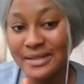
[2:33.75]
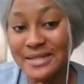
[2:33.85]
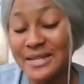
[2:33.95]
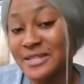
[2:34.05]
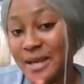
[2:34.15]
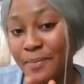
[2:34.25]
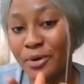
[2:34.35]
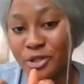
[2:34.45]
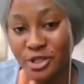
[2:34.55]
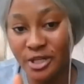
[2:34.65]
It is a
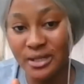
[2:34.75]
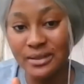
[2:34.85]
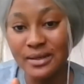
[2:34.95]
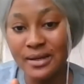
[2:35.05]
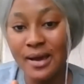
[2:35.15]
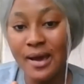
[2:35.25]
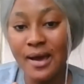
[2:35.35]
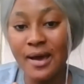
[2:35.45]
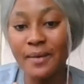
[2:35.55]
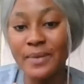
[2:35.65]
separate chain.
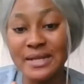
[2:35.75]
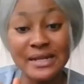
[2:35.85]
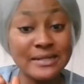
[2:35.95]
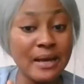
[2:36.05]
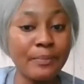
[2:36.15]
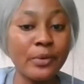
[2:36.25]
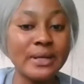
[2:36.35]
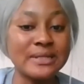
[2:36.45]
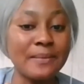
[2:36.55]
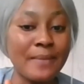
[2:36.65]
An example
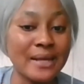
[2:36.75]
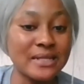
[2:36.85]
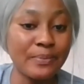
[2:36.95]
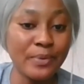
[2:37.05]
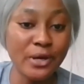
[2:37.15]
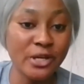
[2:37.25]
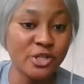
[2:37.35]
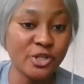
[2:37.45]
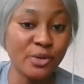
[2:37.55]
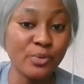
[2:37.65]
is the Matic
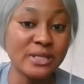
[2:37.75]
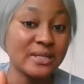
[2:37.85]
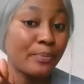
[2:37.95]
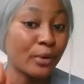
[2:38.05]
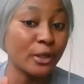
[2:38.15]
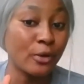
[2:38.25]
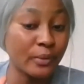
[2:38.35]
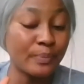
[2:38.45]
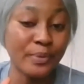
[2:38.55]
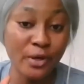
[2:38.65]
POS chain, which is the
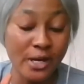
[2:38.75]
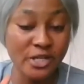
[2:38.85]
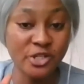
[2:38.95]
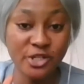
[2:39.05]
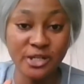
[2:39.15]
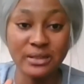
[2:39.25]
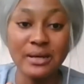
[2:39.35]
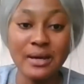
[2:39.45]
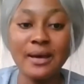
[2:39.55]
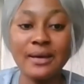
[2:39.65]
Polygon POS
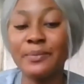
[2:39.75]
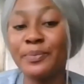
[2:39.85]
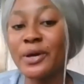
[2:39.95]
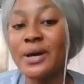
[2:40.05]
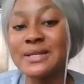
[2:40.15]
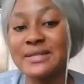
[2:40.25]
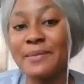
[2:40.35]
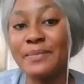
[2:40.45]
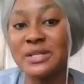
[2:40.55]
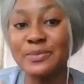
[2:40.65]
chain. The POS
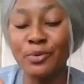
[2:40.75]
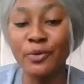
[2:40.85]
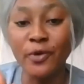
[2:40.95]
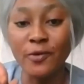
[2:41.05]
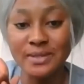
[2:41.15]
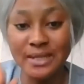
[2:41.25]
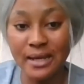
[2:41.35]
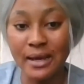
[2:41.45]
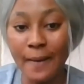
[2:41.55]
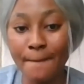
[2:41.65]
there means proof of
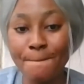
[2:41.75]
stake.